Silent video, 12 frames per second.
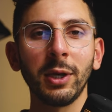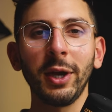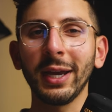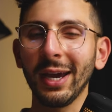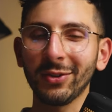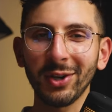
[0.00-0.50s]

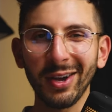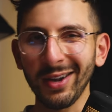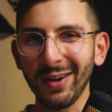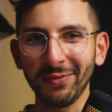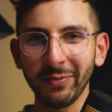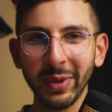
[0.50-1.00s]
Okay, so
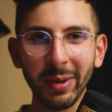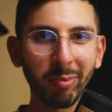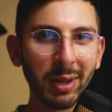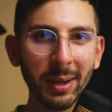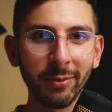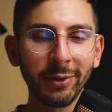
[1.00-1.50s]
enough of me
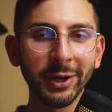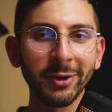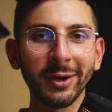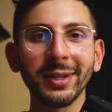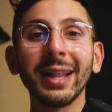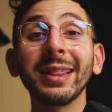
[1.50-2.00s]
blabbering on.